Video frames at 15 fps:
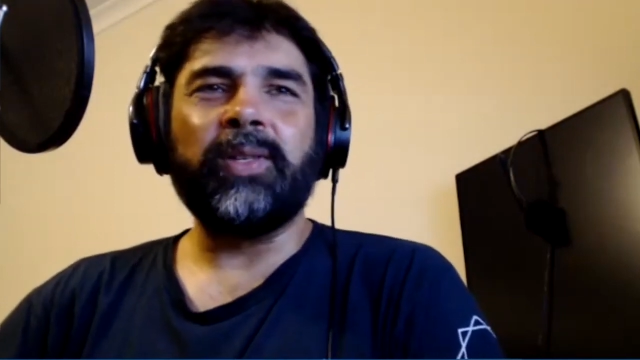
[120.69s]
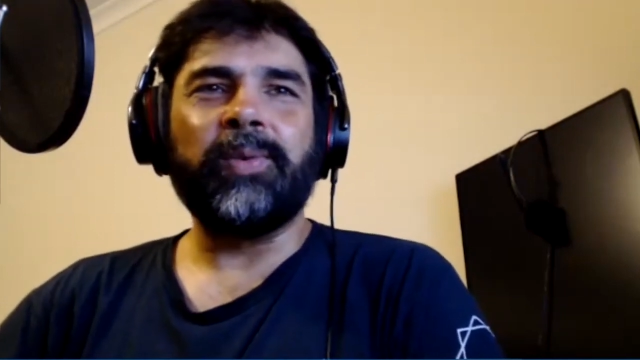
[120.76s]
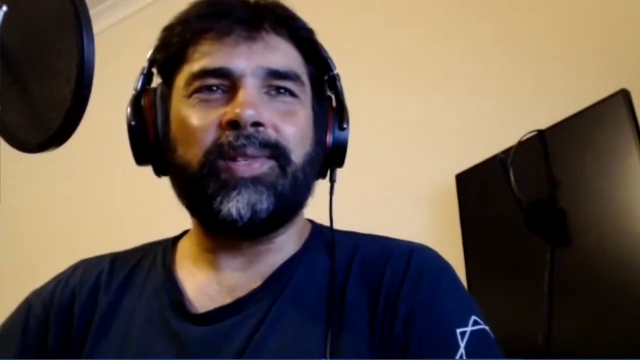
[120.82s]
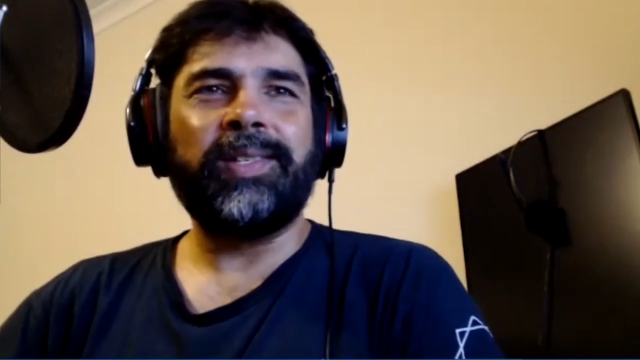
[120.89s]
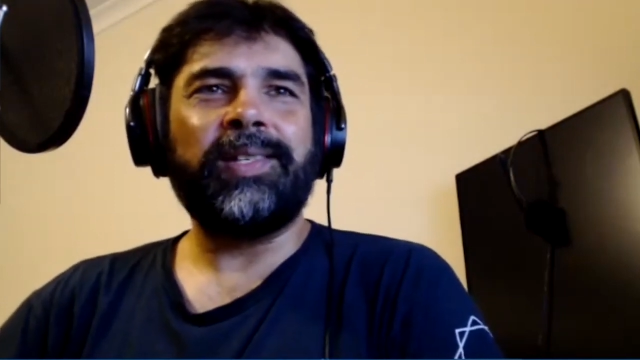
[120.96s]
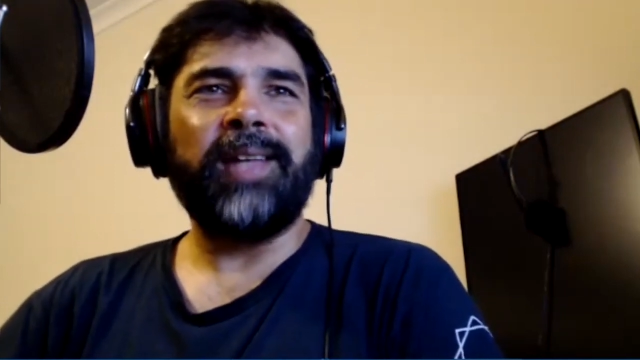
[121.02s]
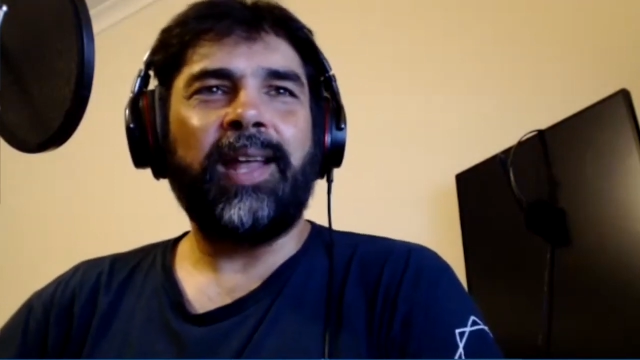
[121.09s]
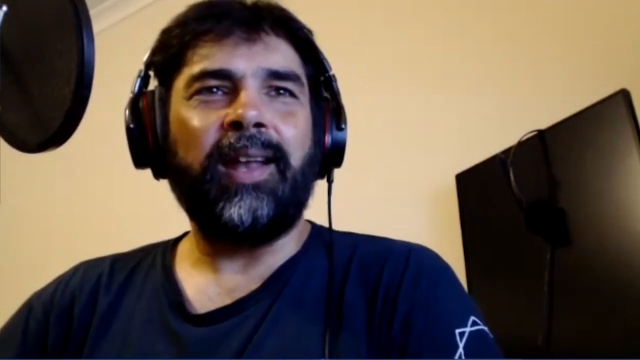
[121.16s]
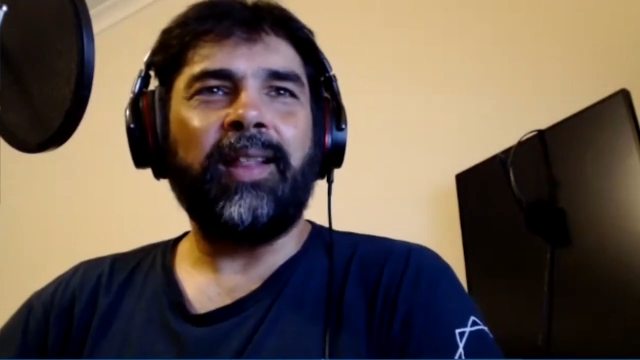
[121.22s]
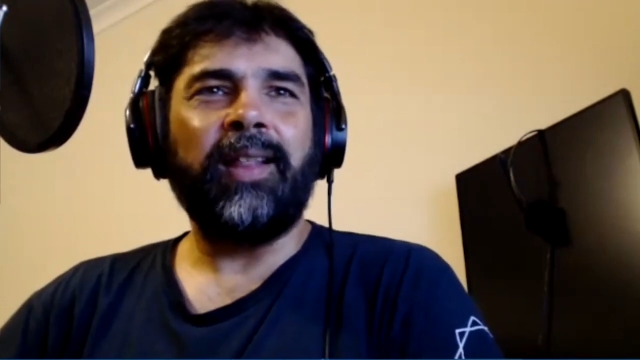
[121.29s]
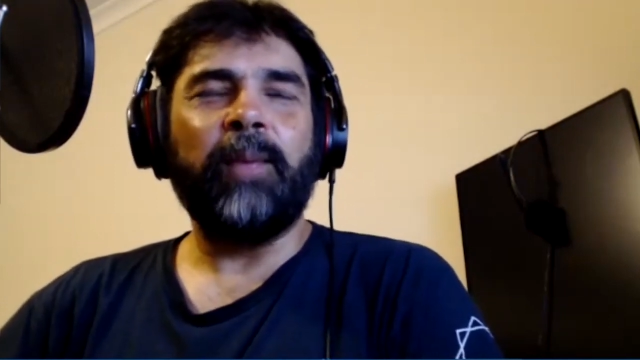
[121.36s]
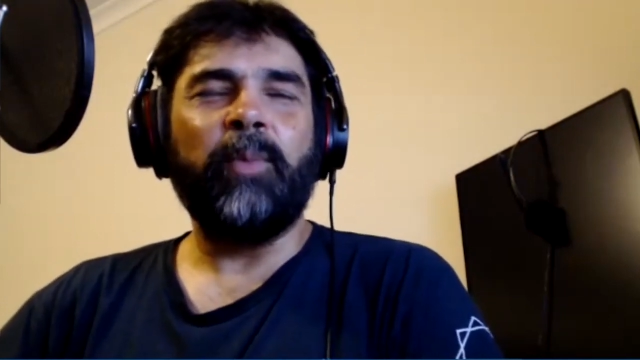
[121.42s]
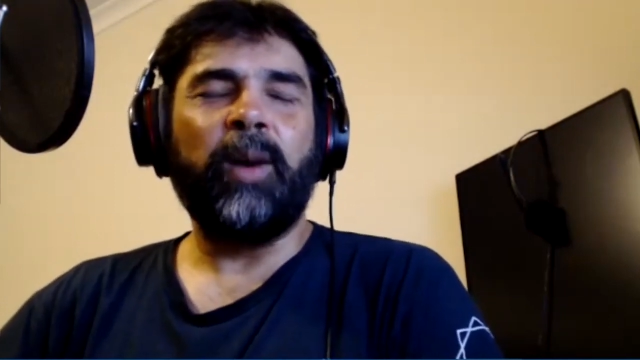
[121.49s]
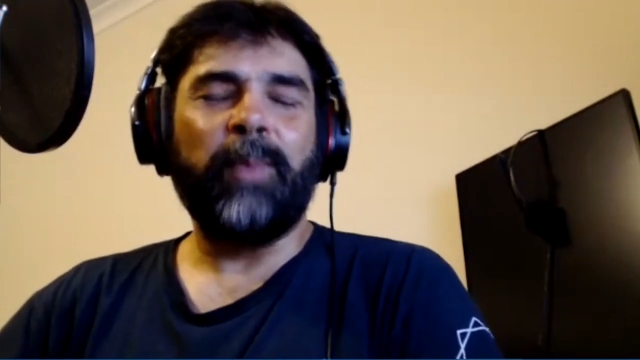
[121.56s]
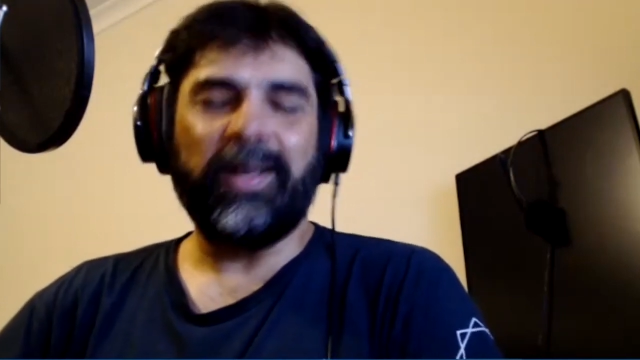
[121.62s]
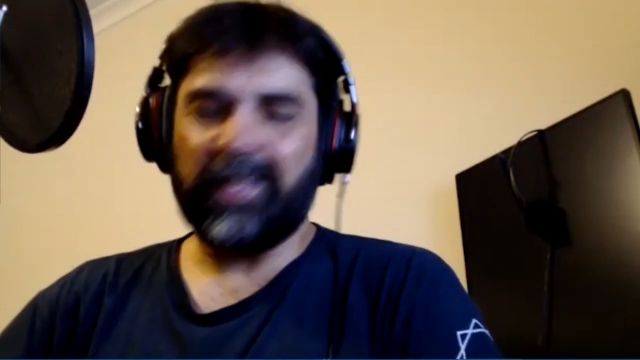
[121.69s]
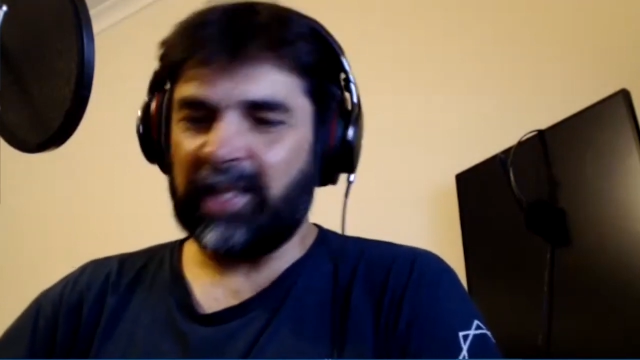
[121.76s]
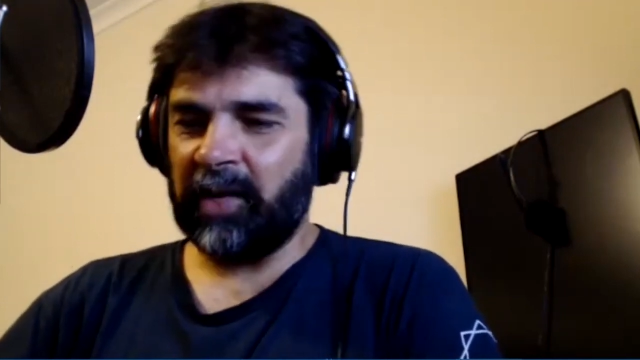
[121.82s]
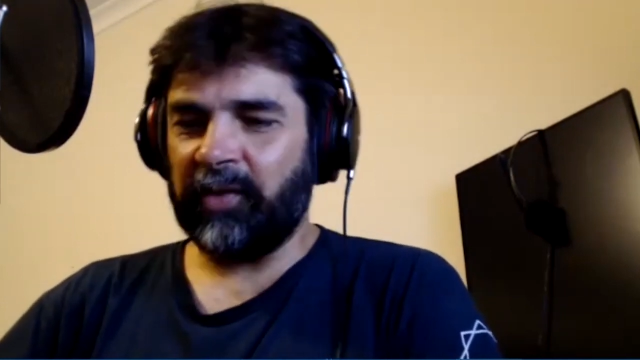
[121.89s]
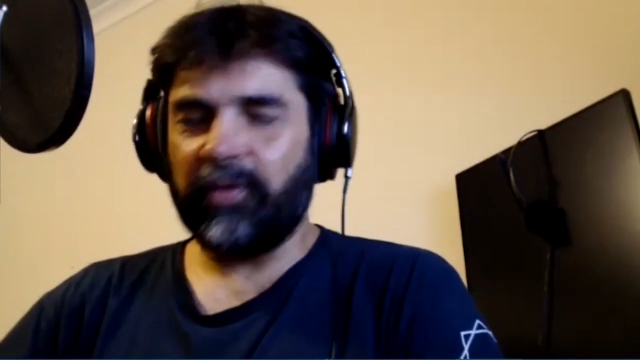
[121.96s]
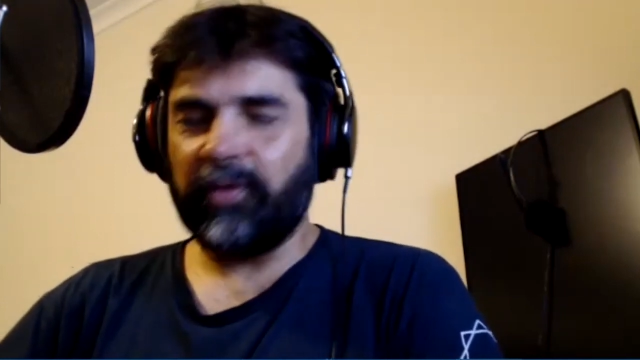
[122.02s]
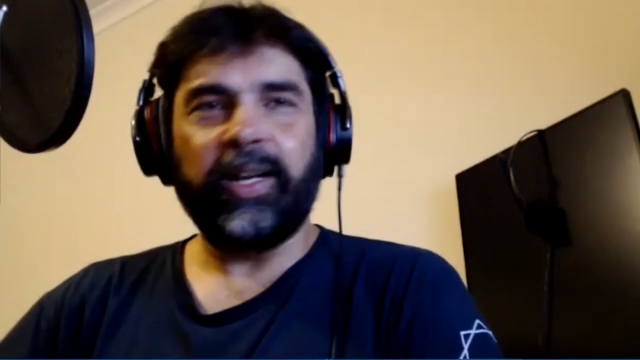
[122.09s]
so I was standing there by
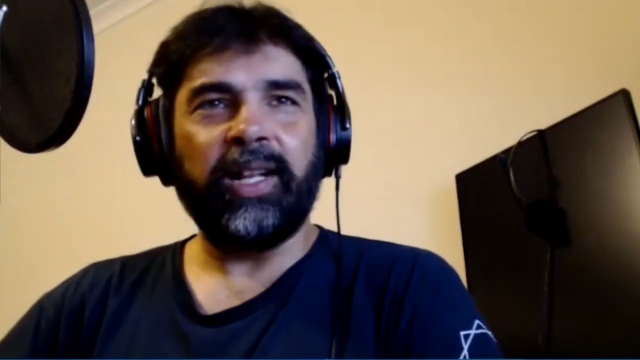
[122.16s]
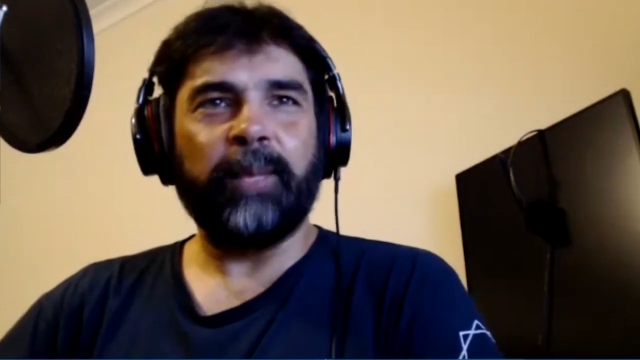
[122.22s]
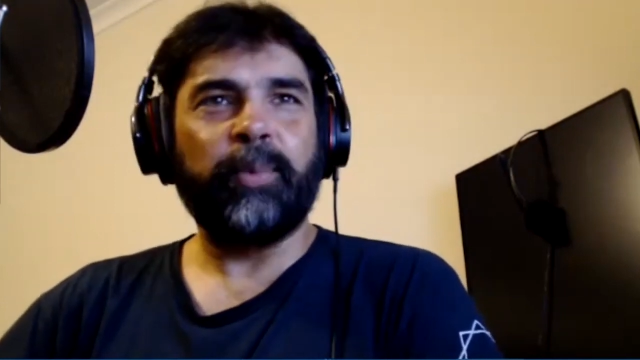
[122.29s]
myself reading the